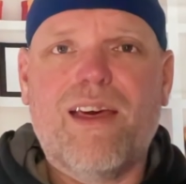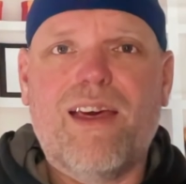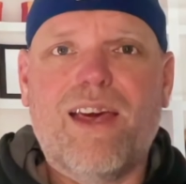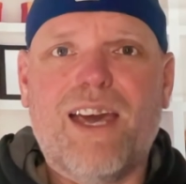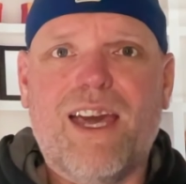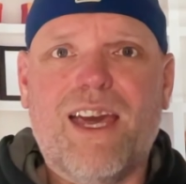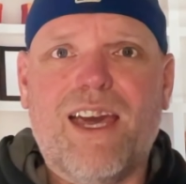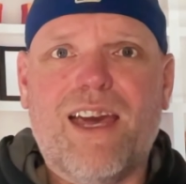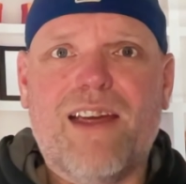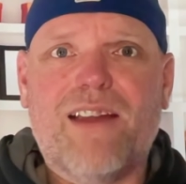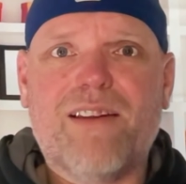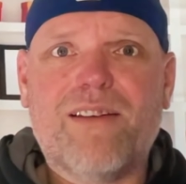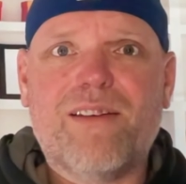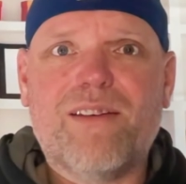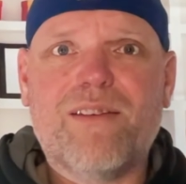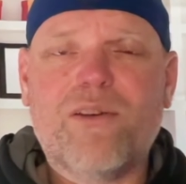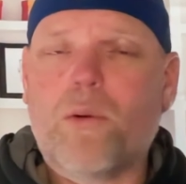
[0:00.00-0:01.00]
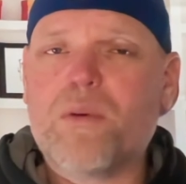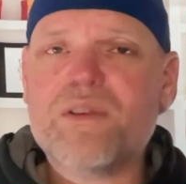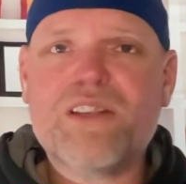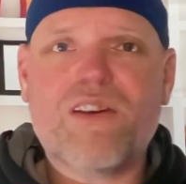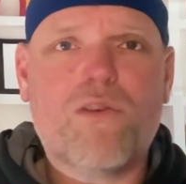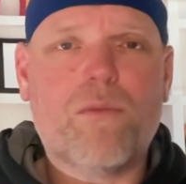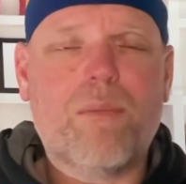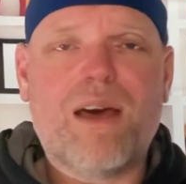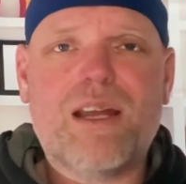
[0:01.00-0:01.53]
And no one's
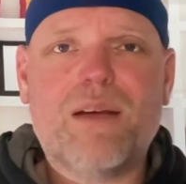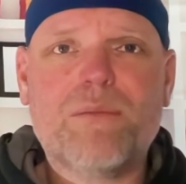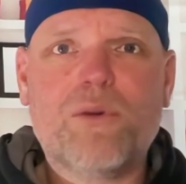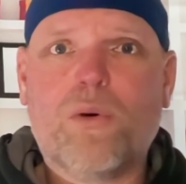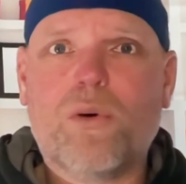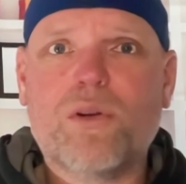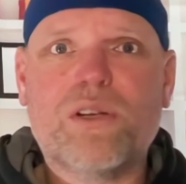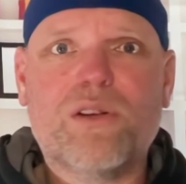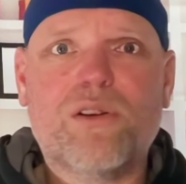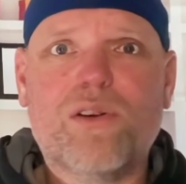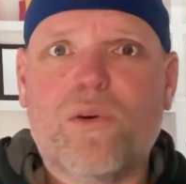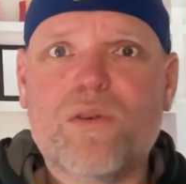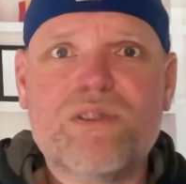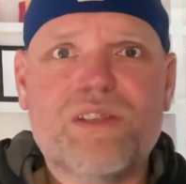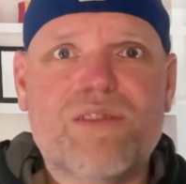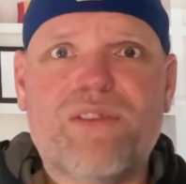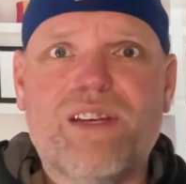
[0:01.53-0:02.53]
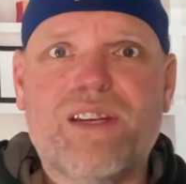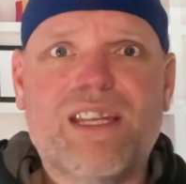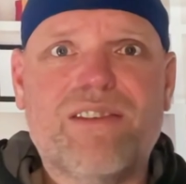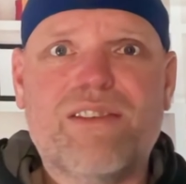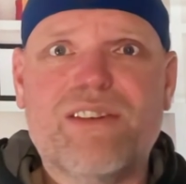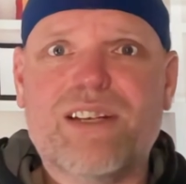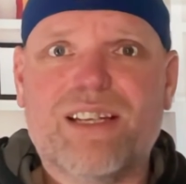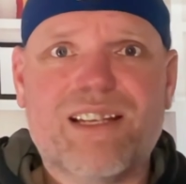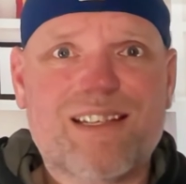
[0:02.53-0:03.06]
ever met him. No one knows if he
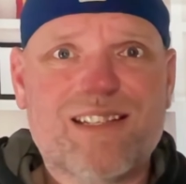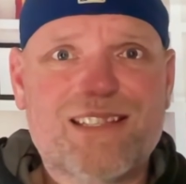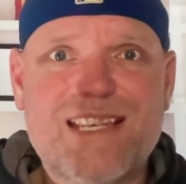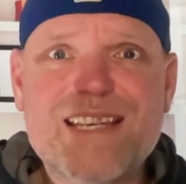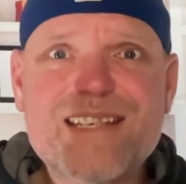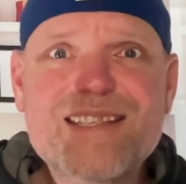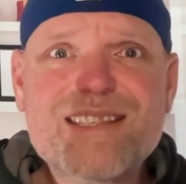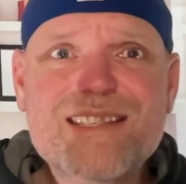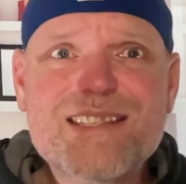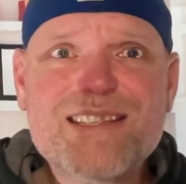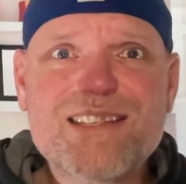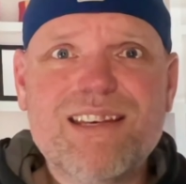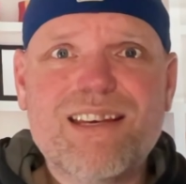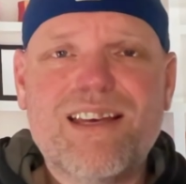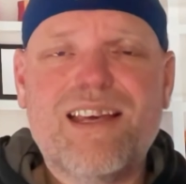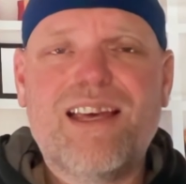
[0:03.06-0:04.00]
even exists.